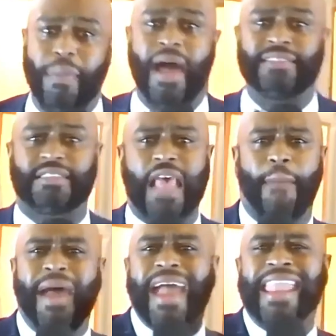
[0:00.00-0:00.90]
ears will be
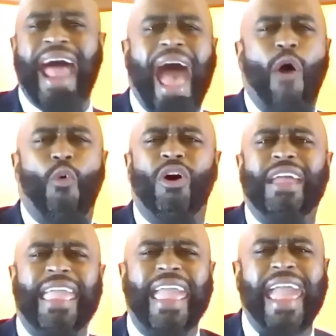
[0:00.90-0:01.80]
unstopped, and
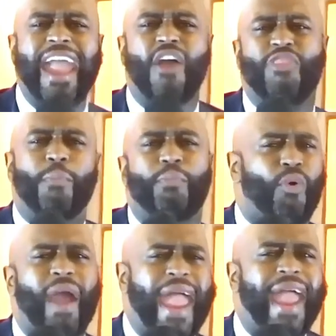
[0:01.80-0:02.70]
I will hear the